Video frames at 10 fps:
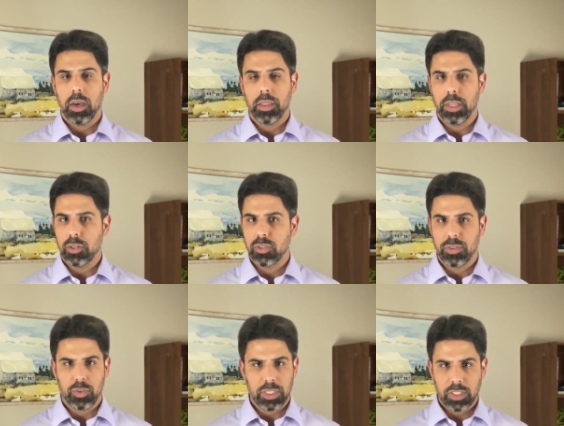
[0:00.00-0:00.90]
their
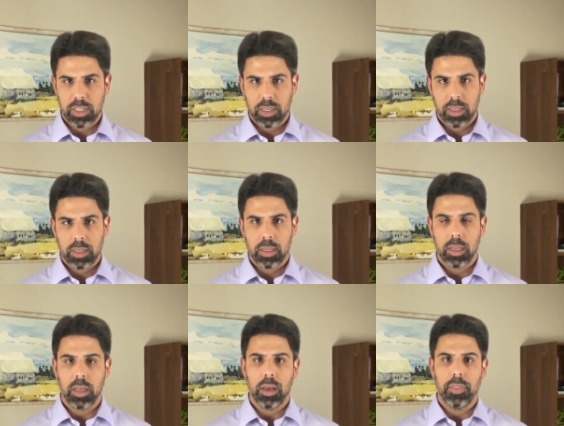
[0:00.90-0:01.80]
strategic,
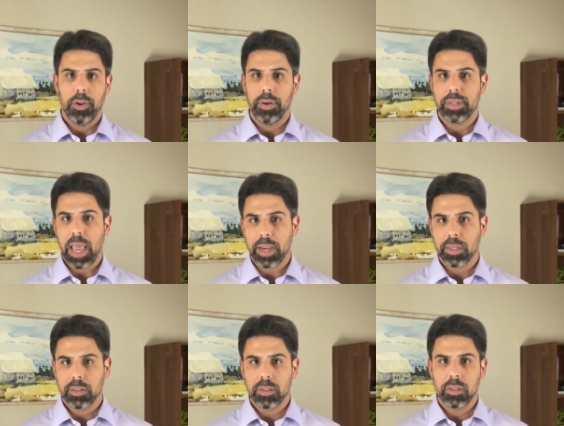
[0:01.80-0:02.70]
their
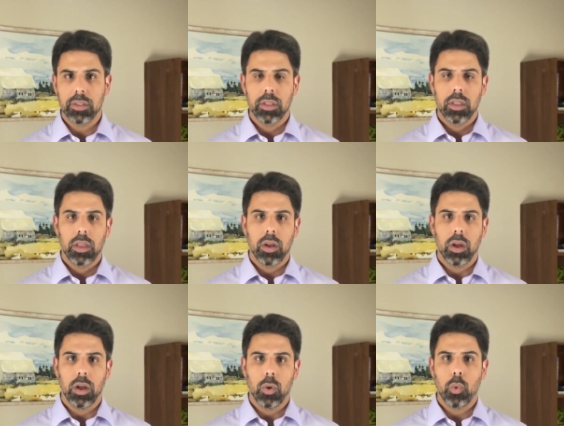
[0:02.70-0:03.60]
tactical,
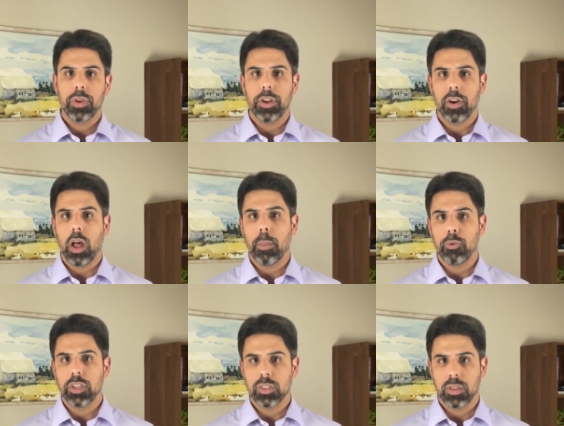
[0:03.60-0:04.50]
or their
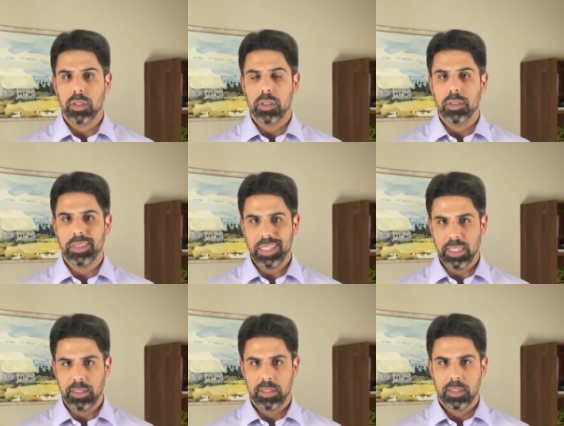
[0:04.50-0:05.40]
operational
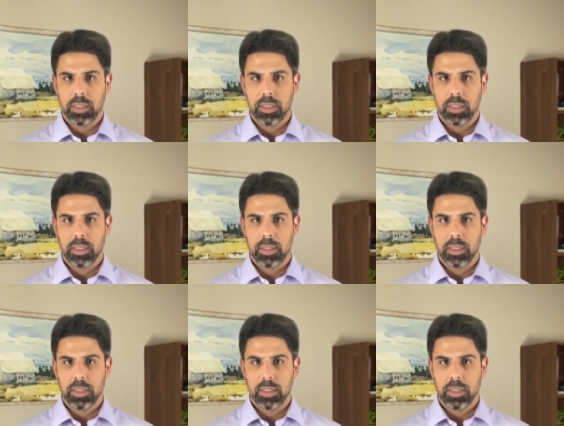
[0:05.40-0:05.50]
needs.